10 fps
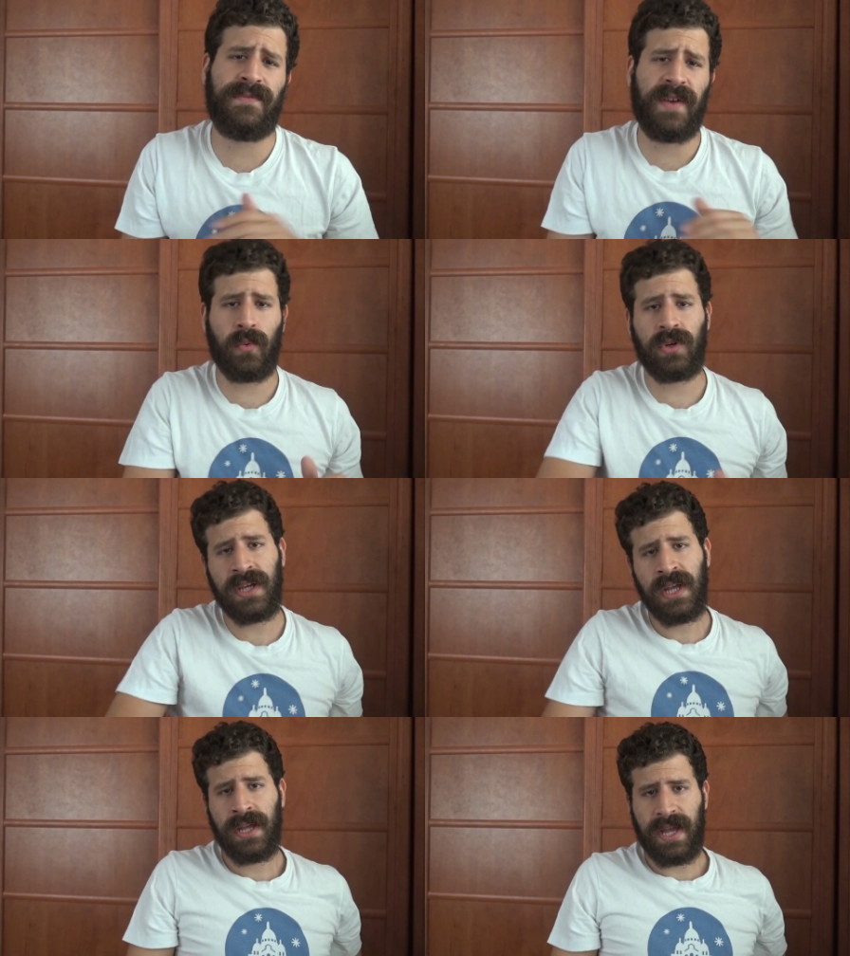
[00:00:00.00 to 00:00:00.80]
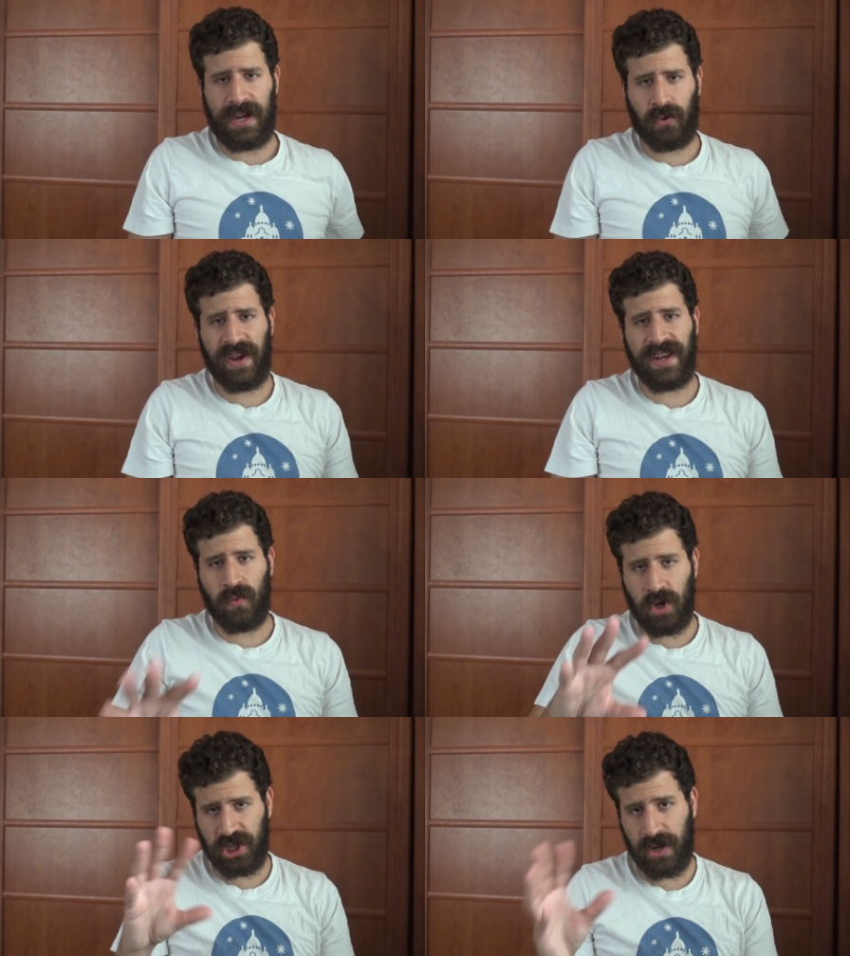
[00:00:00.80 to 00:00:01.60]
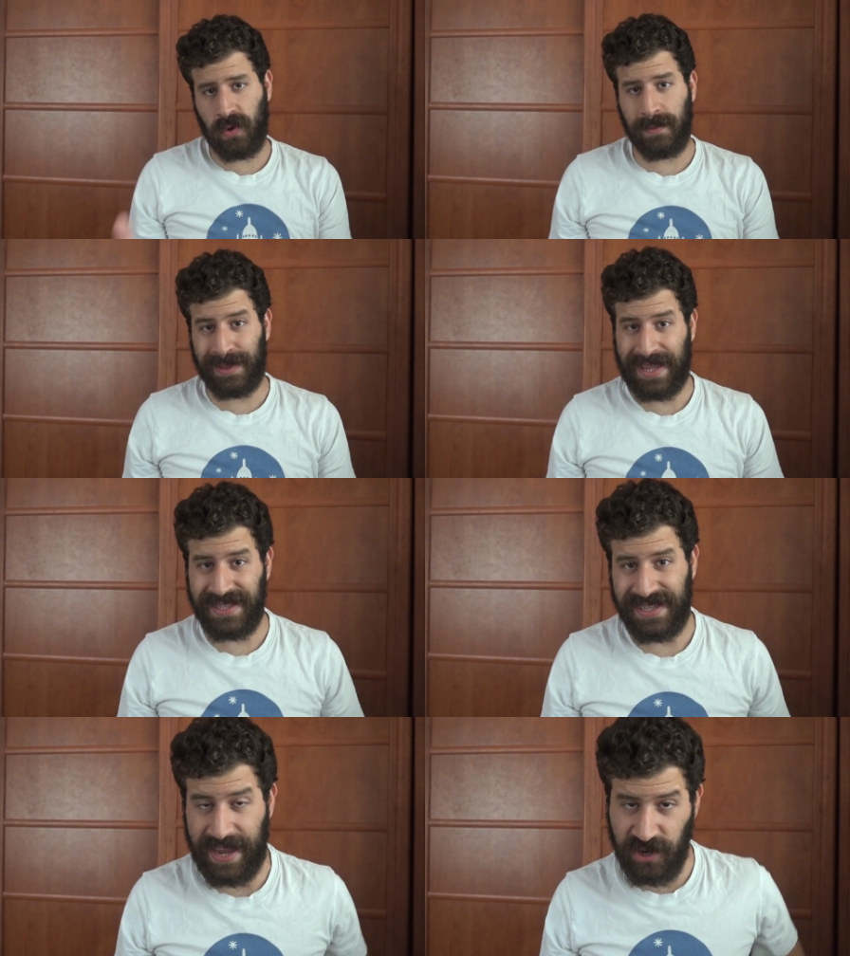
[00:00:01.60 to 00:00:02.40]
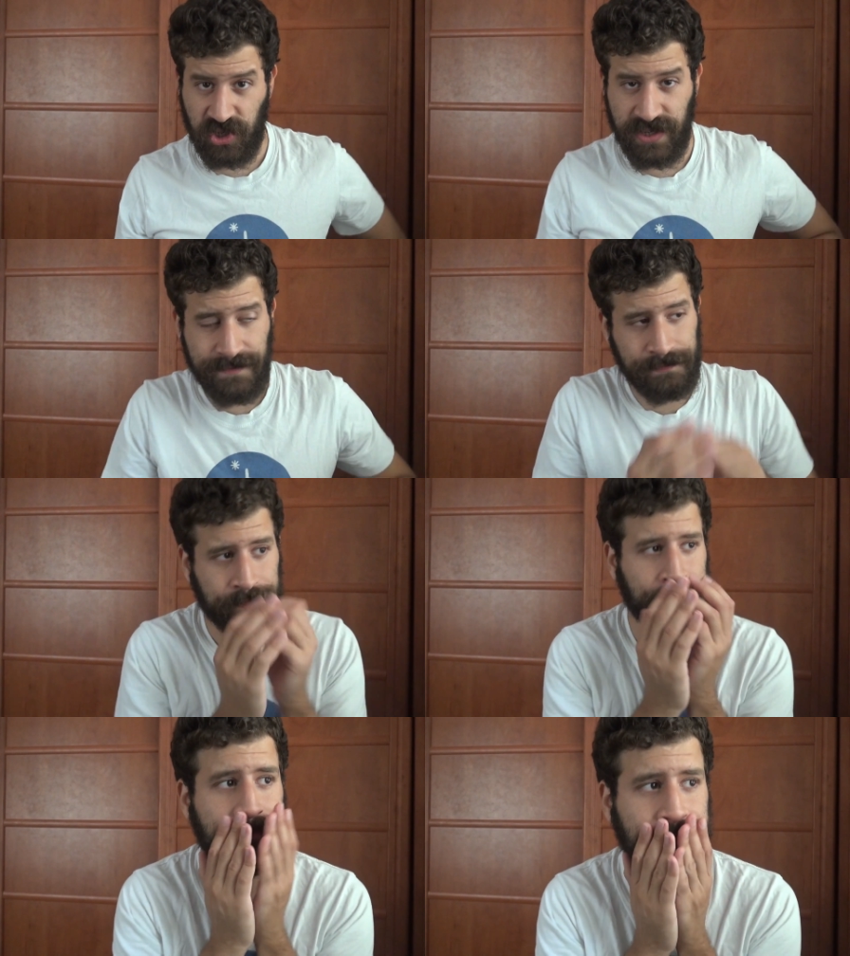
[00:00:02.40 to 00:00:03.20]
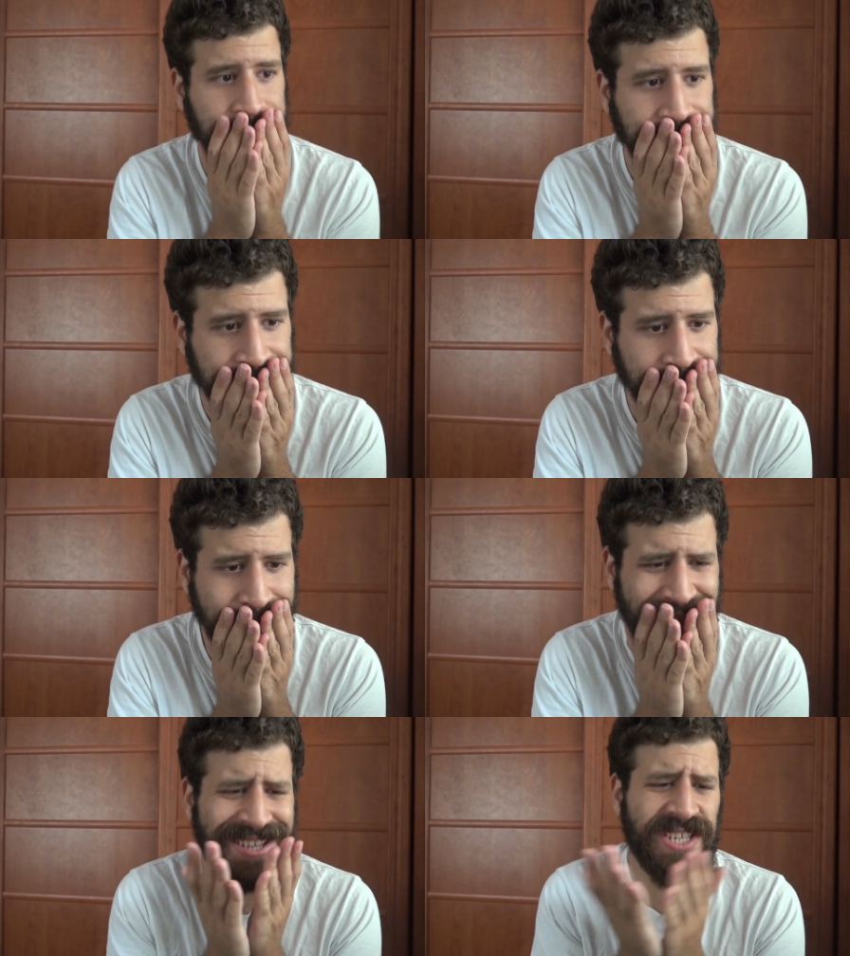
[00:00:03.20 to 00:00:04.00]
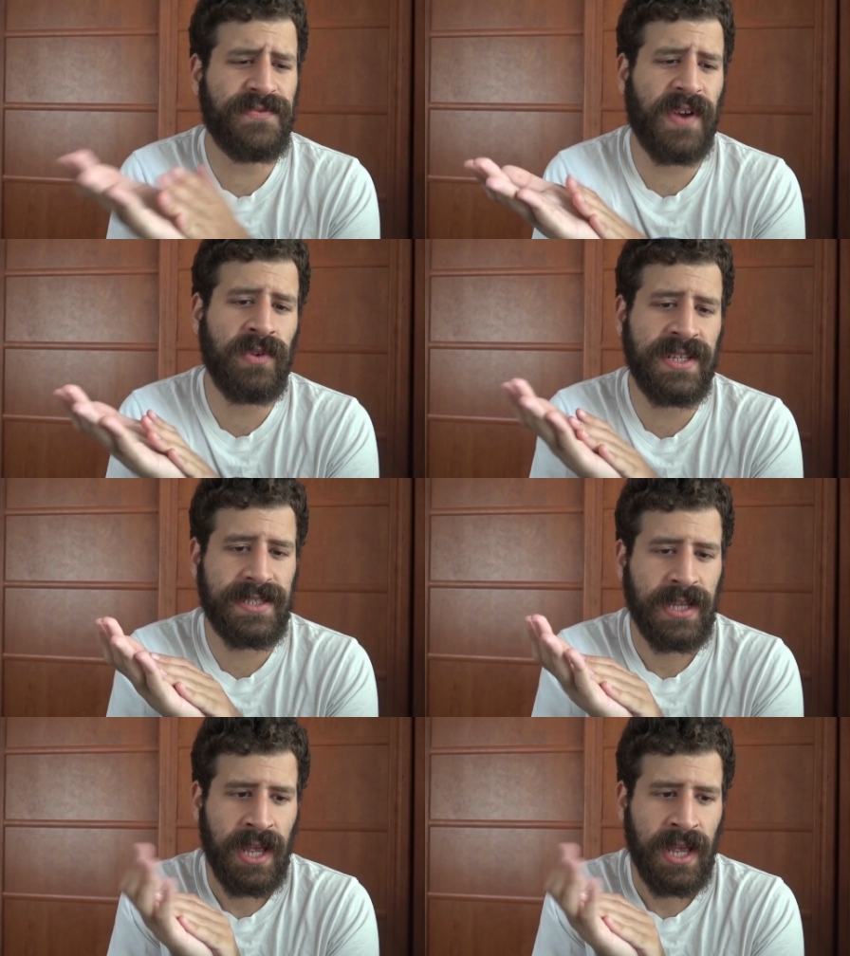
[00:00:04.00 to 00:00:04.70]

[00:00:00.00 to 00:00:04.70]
If I would uh, create a wash and I want to blend the edges, I just found it